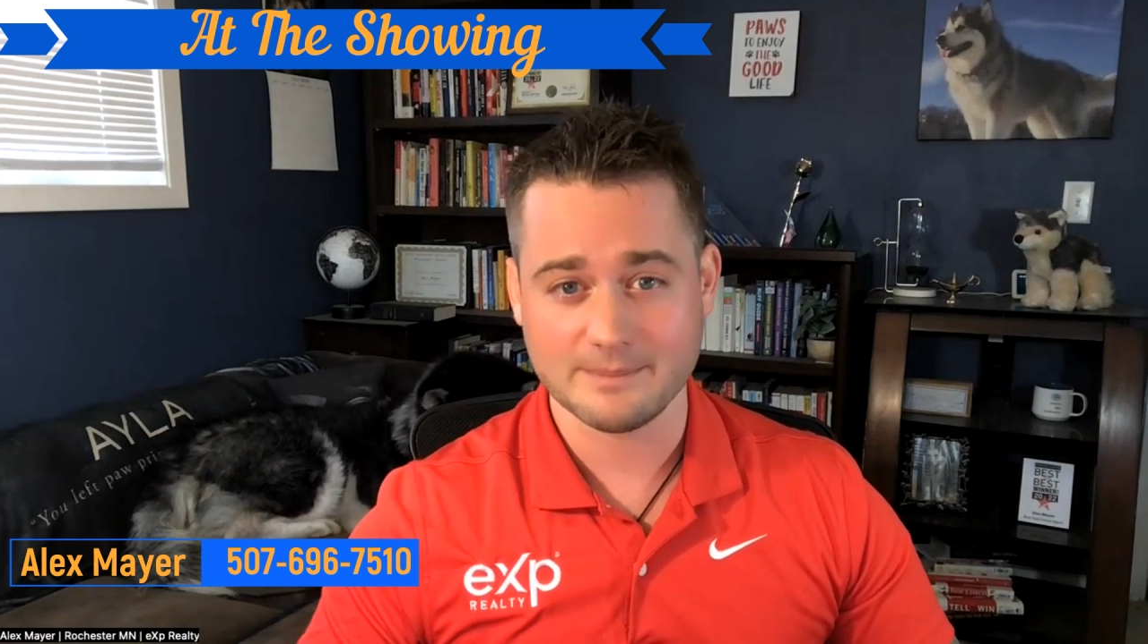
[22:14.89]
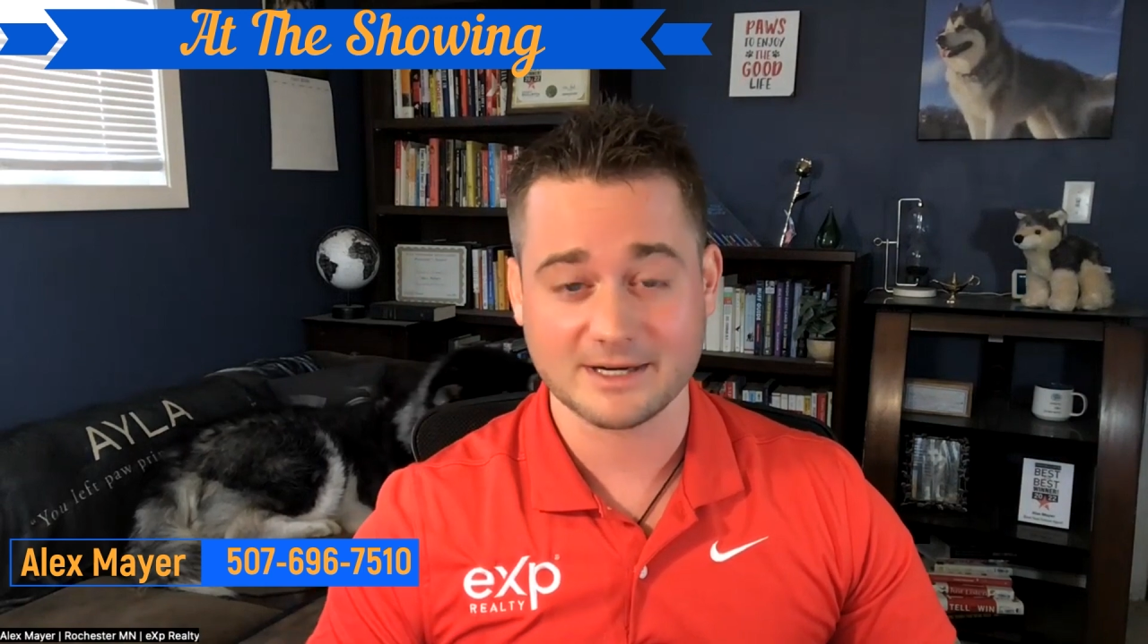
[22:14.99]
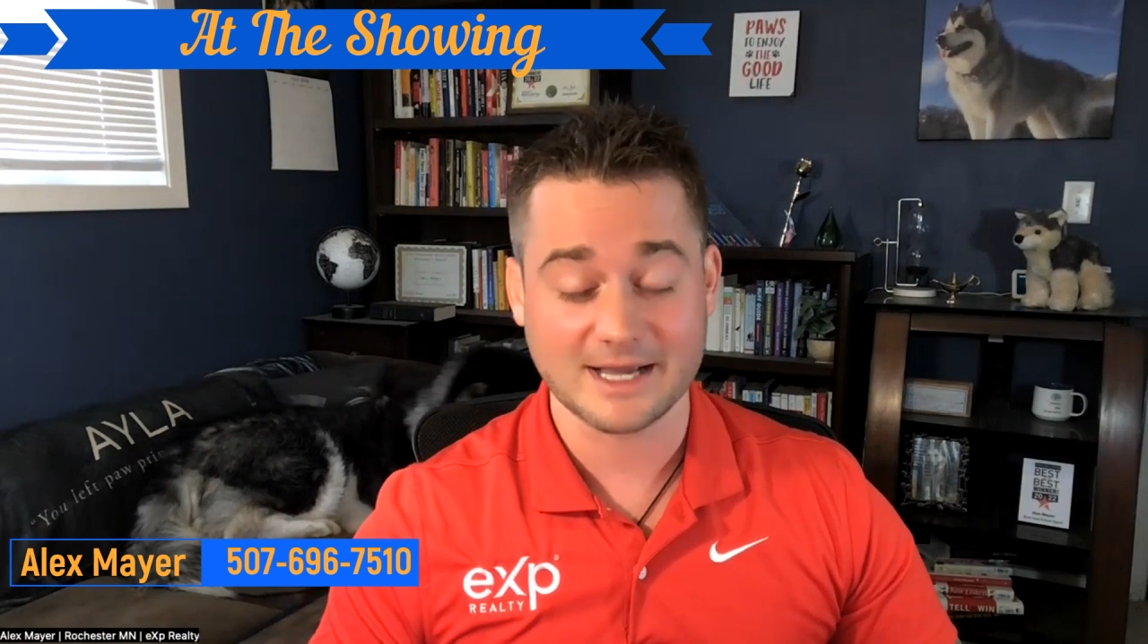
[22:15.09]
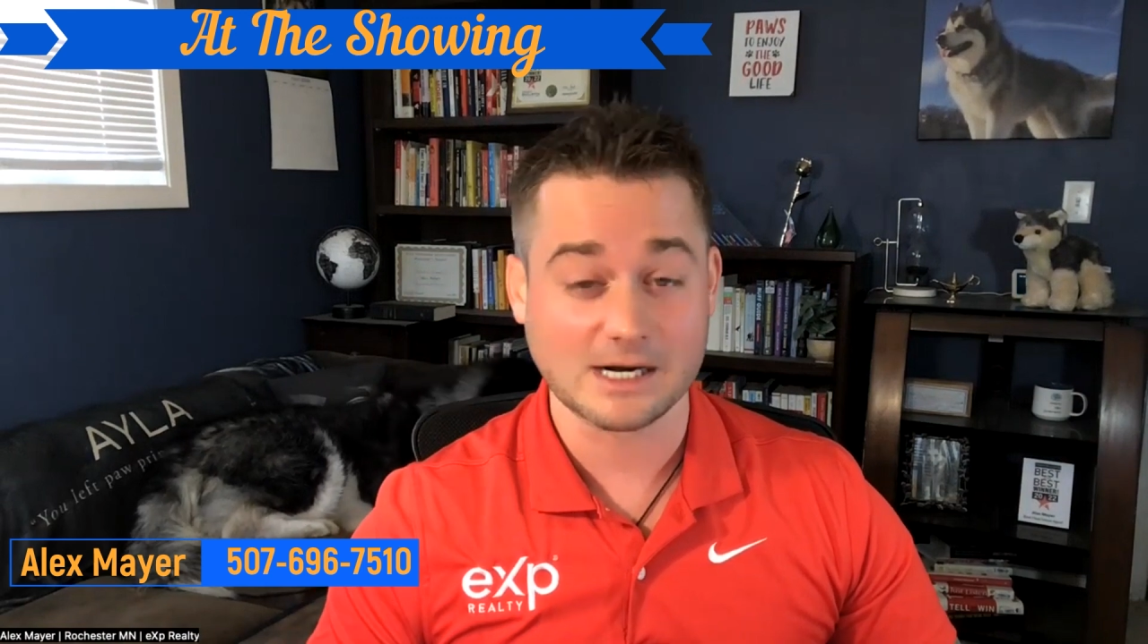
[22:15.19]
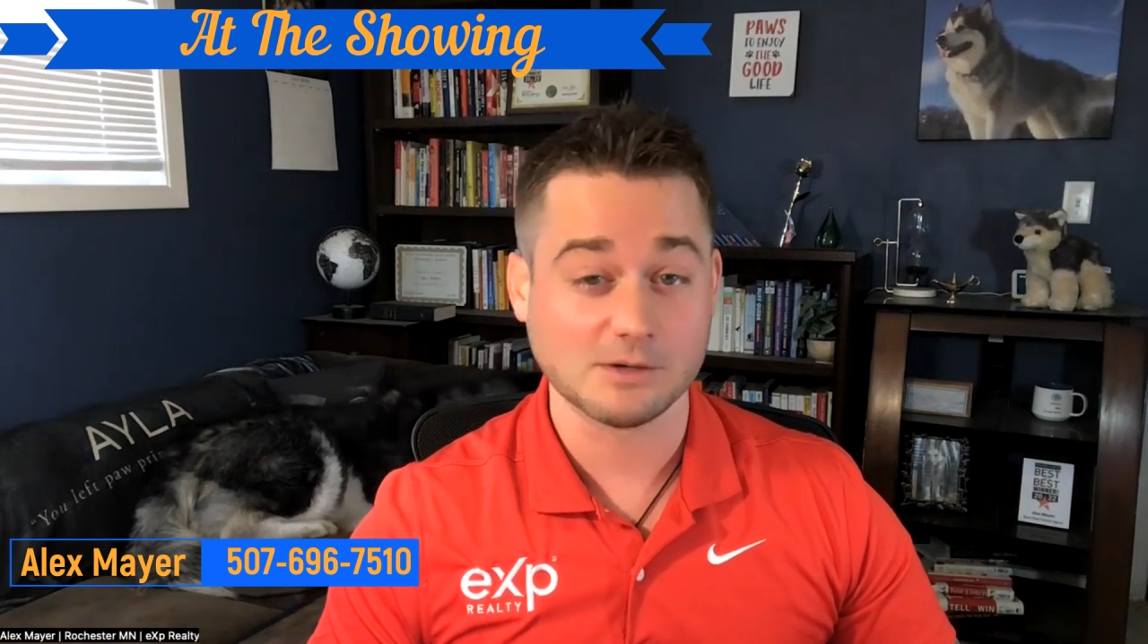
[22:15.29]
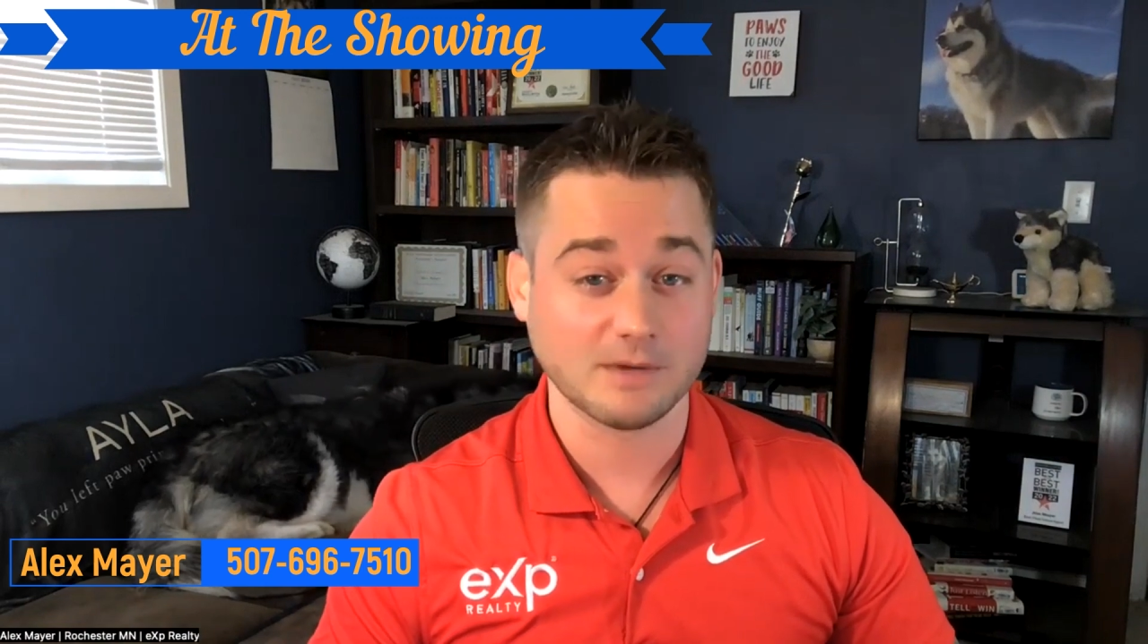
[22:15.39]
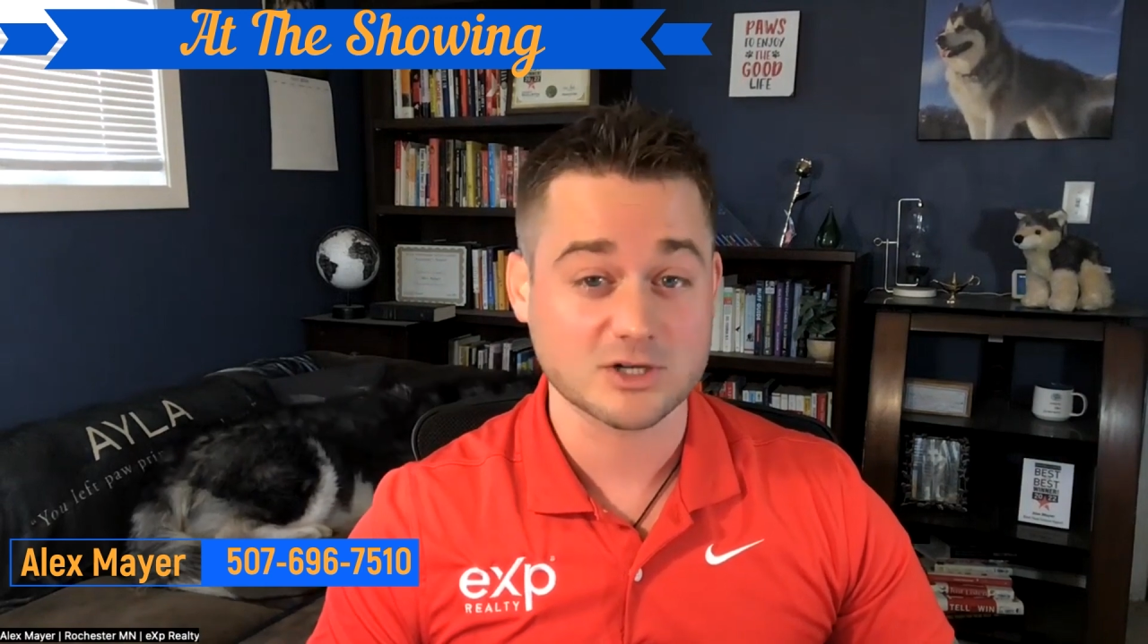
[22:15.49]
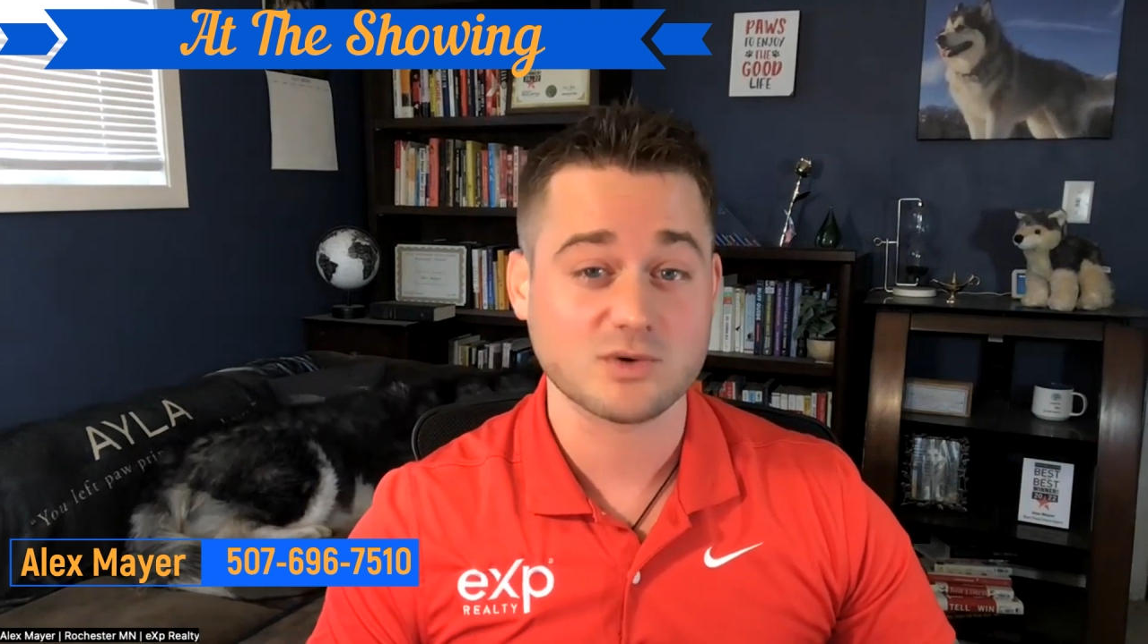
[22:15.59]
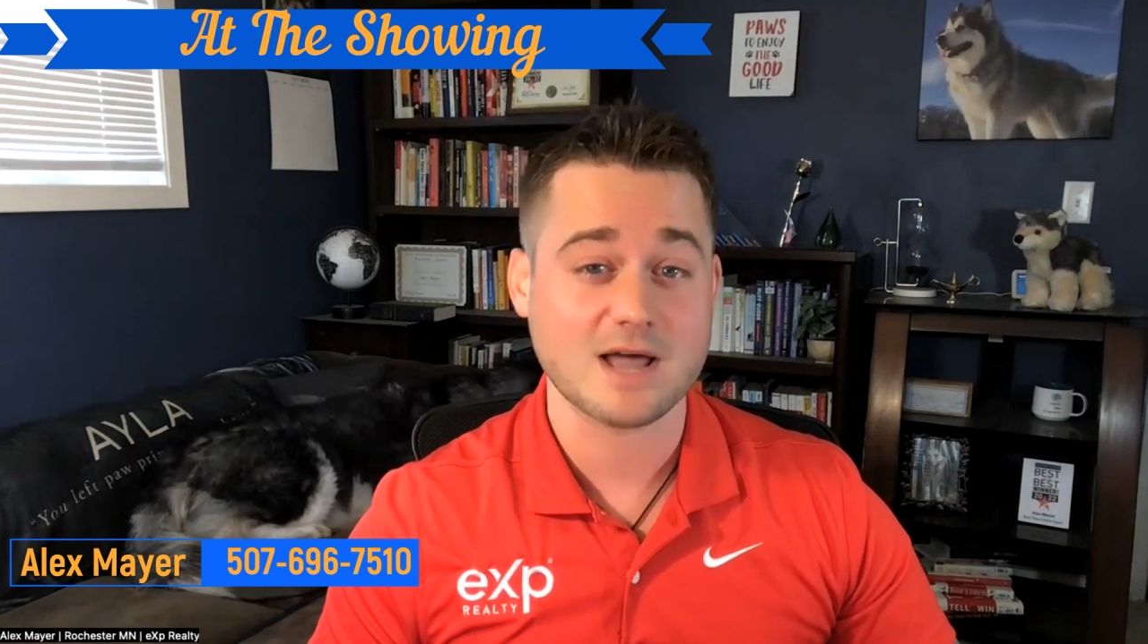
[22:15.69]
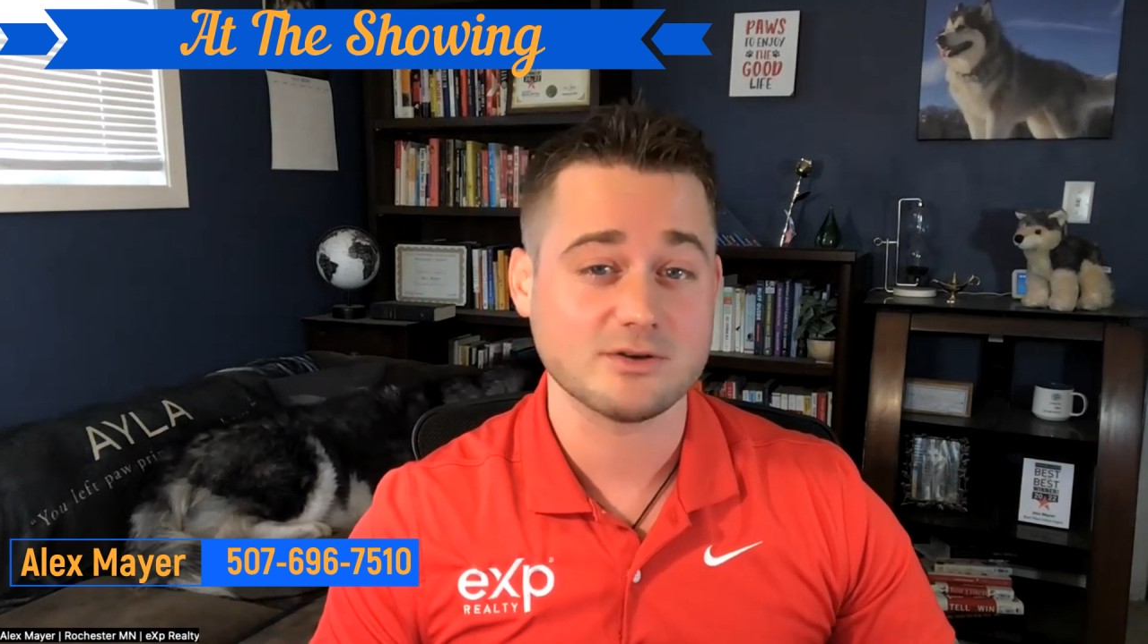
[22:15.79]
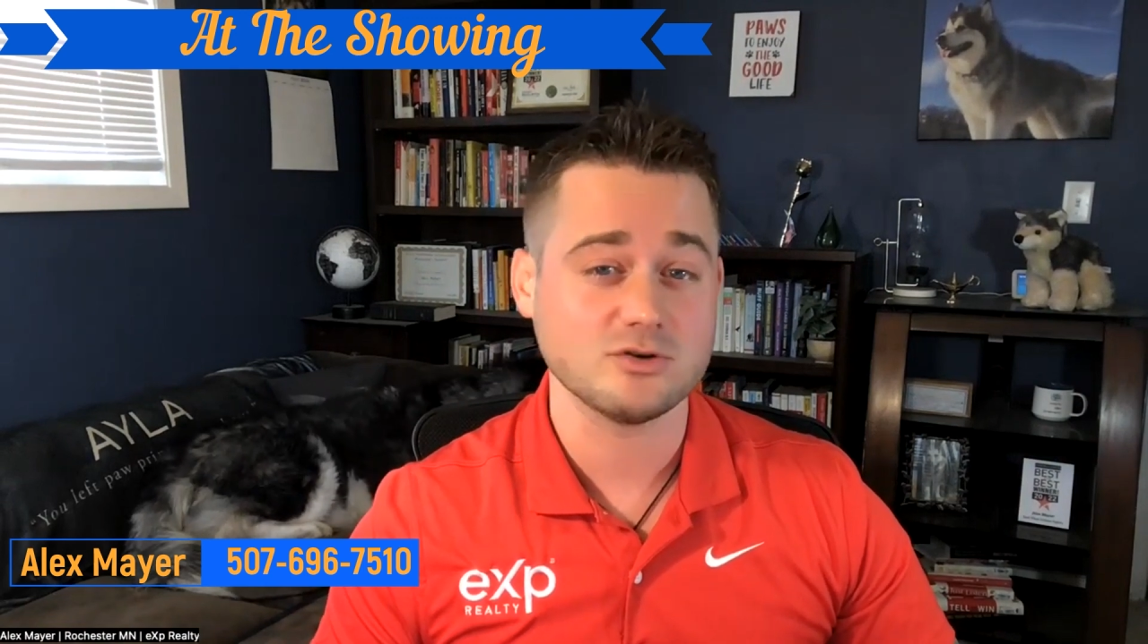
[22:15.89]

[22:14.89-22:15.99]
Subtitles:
But again, I would much rather